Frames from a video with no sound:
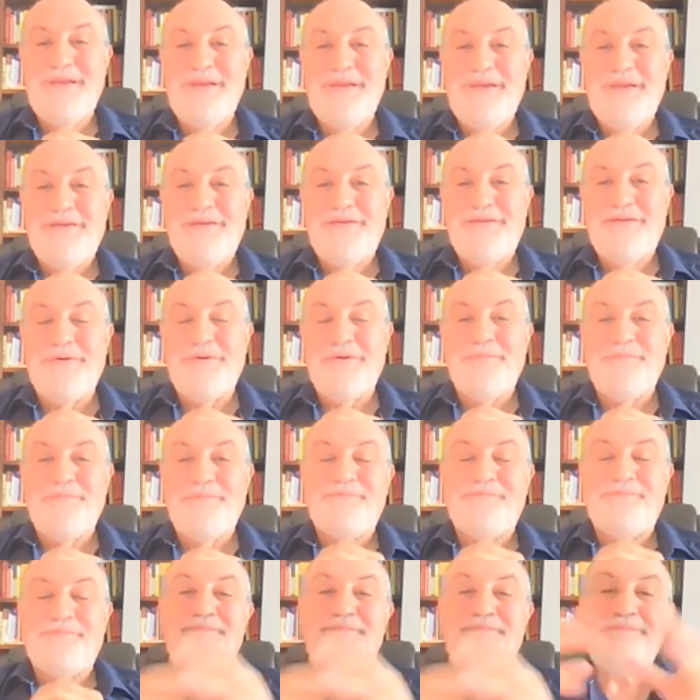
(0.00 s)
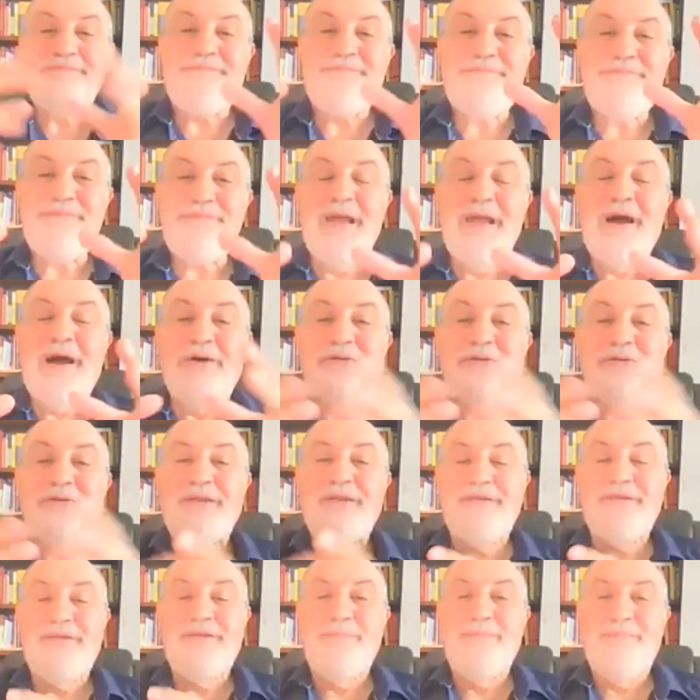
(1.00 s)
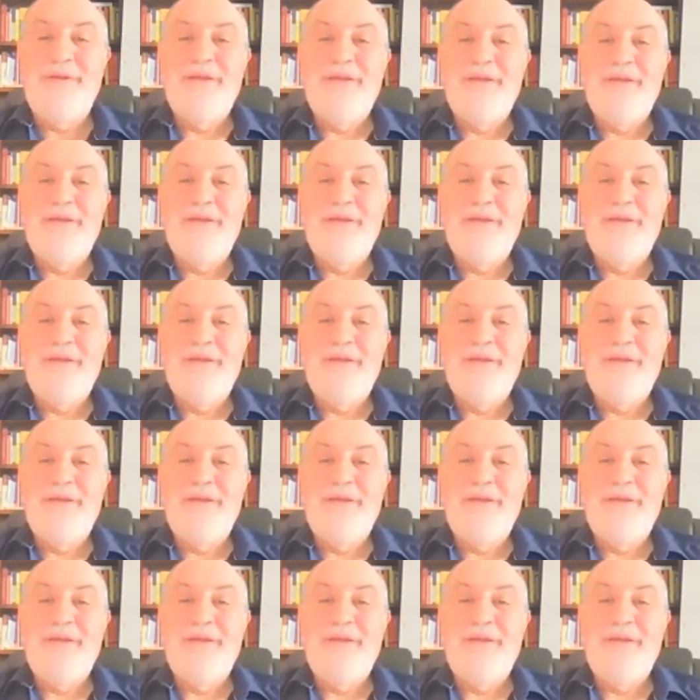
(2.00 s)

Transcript: So our system